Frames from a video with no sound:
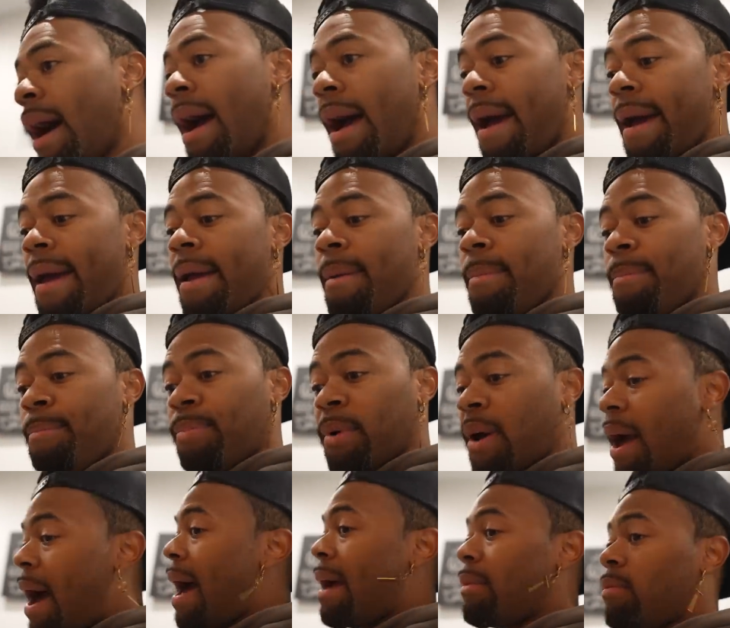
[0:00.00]
I
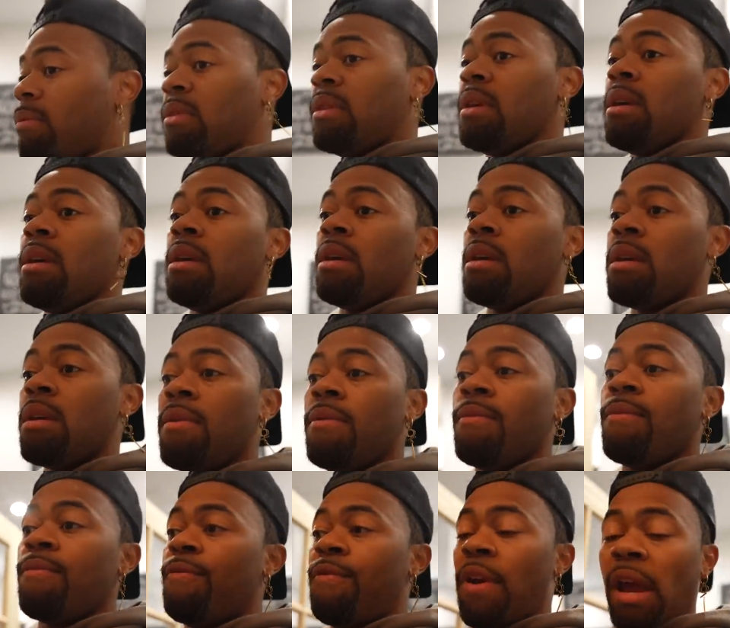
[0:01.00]
got
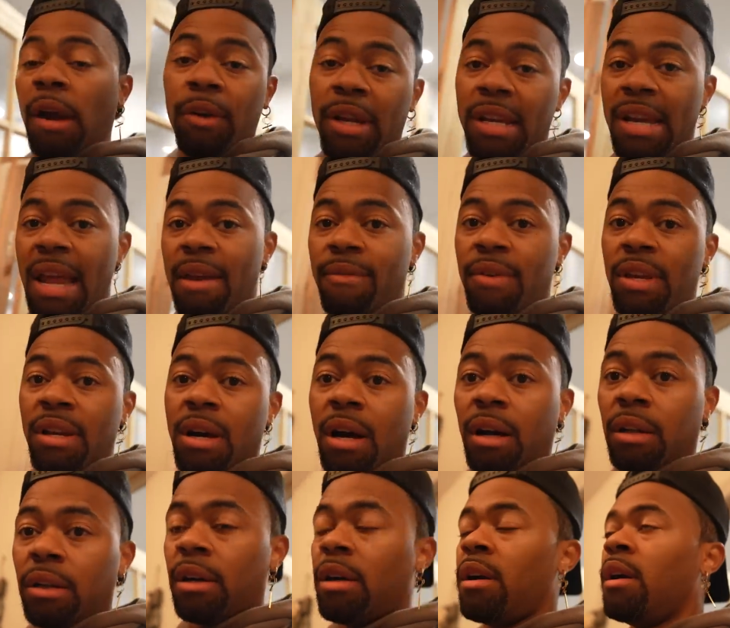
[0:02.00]
the very navy
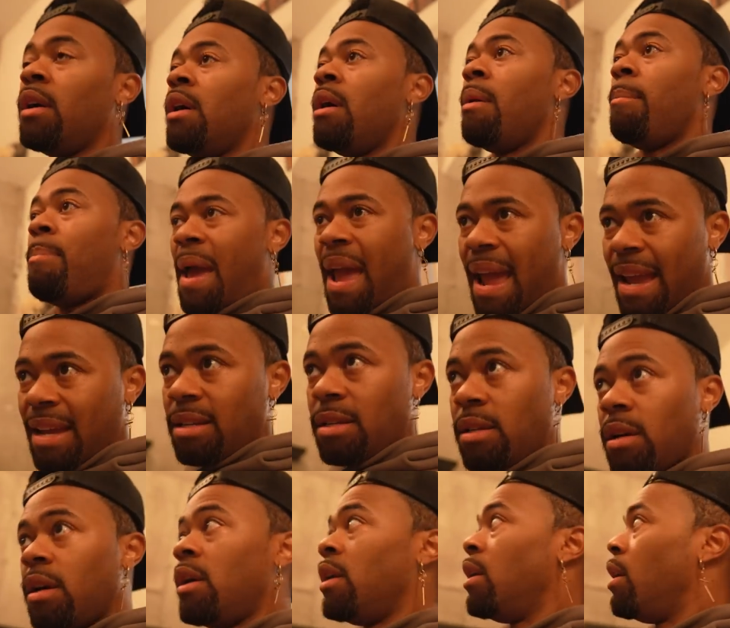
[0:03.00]
color
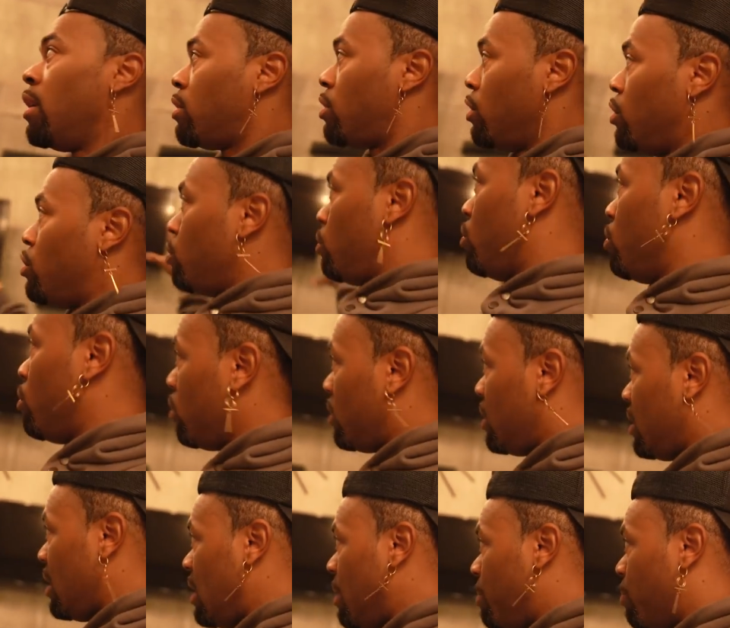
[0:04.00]
paint to do
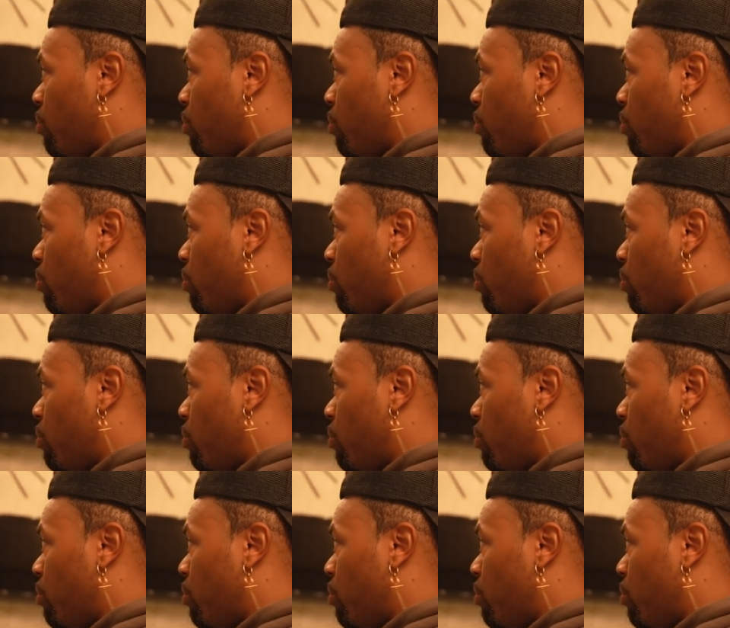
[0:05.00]
the